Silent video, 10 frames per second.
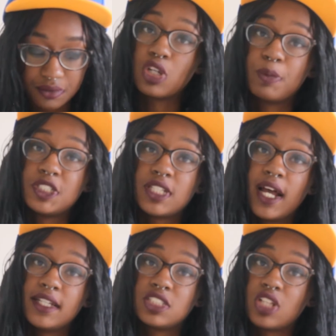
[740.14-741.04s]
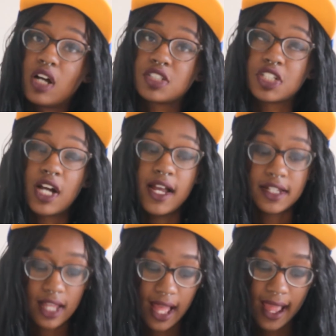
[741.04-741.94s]
So besides Dr.
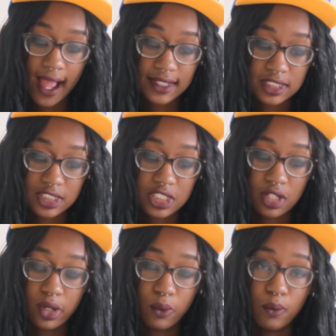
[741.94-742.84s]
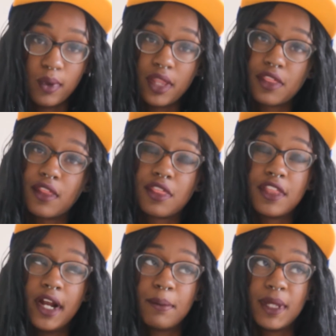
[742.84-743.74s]
Kunt, I had to deal with
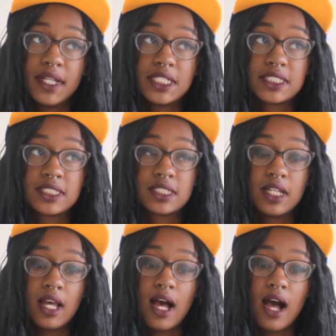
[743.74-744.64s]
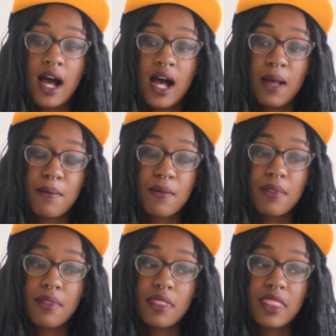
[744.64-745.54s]
therapists
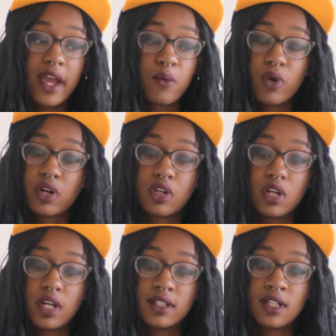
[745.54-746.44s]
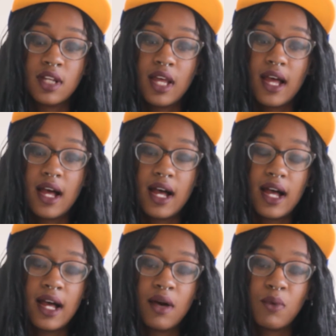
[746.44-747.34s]
that weren't good.
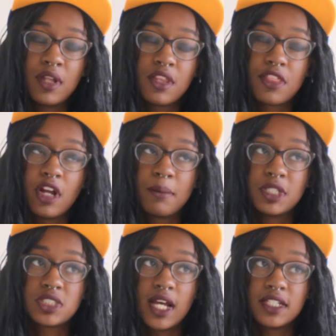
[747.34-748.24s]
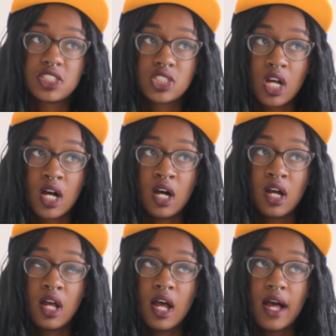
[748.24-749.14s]
One of the therapists I
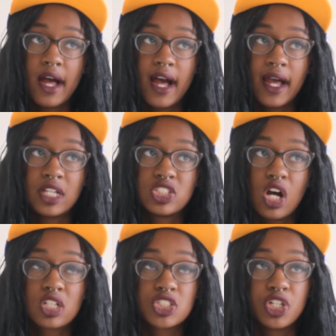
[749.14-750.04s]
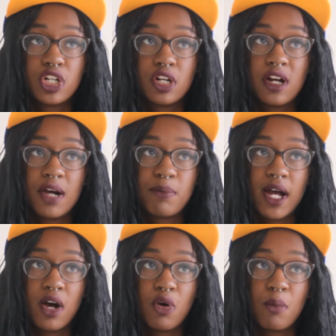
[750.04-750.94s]
saw, I talked to her
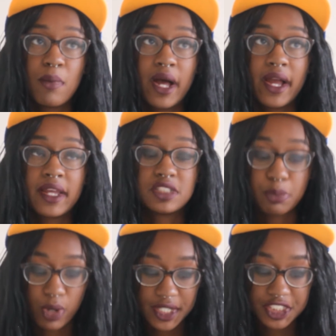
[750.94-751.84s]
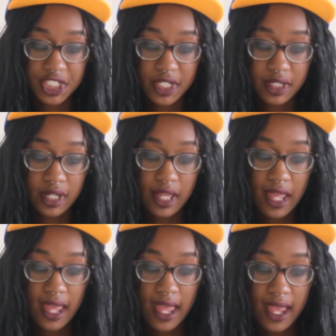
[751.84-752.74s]
about my depression
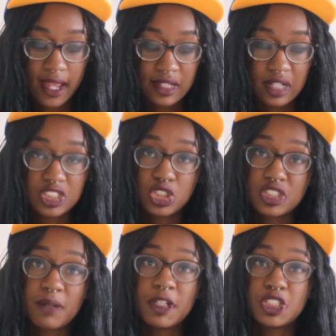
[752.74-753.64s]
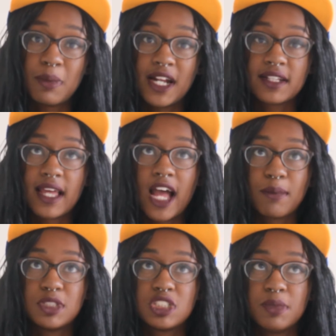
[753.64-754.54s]
and something traumatic that
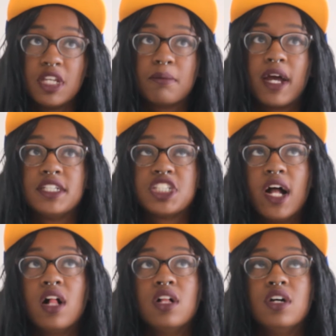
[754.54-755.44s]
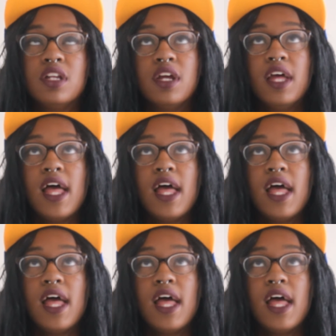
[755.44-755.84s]
happened to me in my childhood.